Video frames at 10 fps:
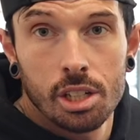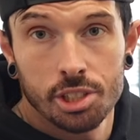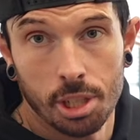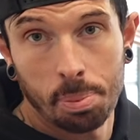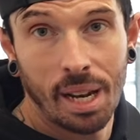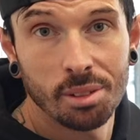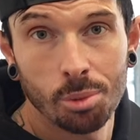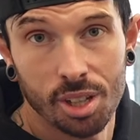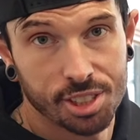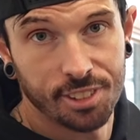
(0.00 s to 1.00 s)
So the plan
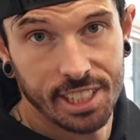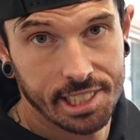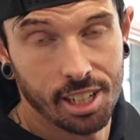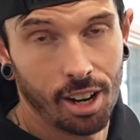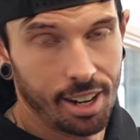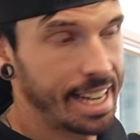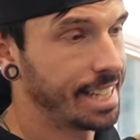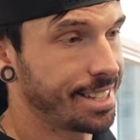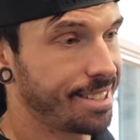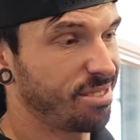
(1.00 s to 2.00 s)
was for this car
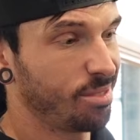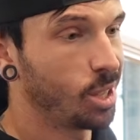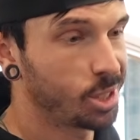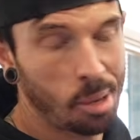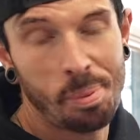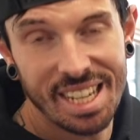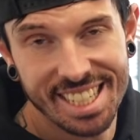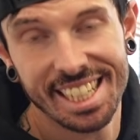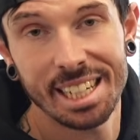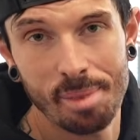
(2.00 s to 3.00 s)
is to
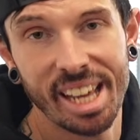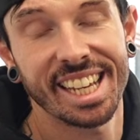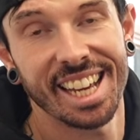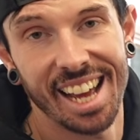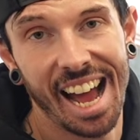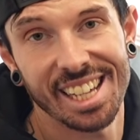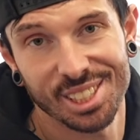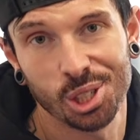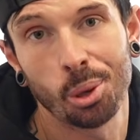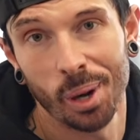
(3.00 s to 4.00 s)
basically make it
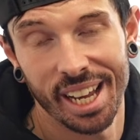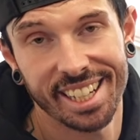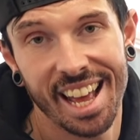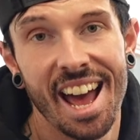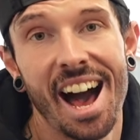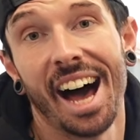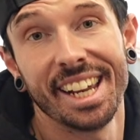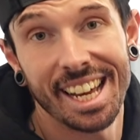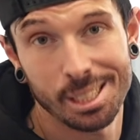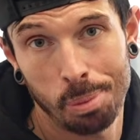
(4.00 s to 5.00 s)
as quick
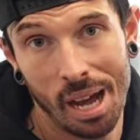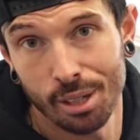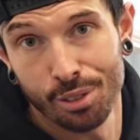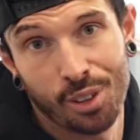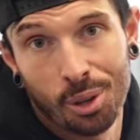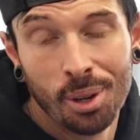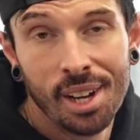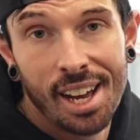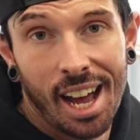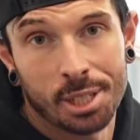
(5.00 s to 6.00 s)
and as powerful
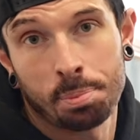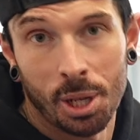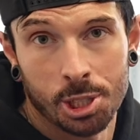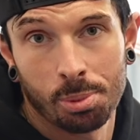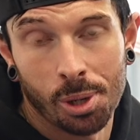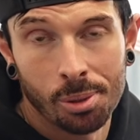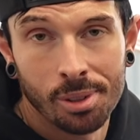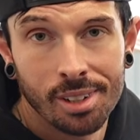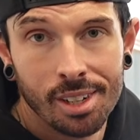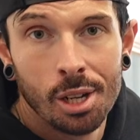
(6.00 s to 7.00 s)
as possible,
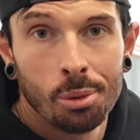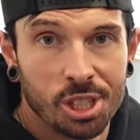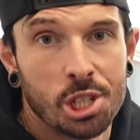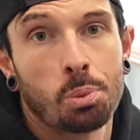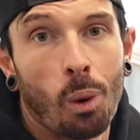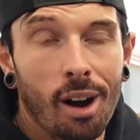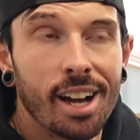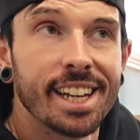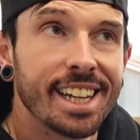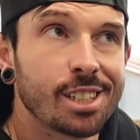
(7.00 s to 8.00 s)
which is
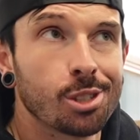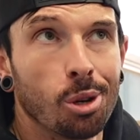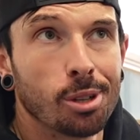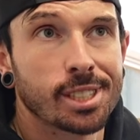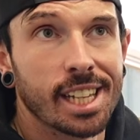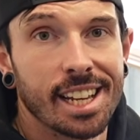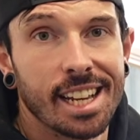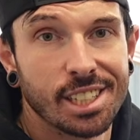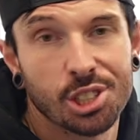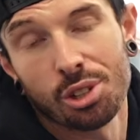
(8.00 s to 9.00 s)
why an exhaust
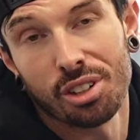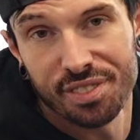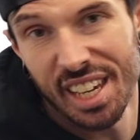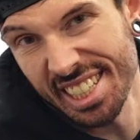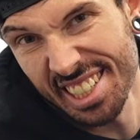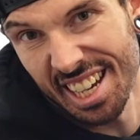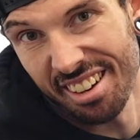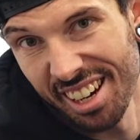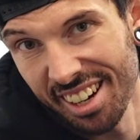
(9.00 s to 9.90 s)
is sort of necessary.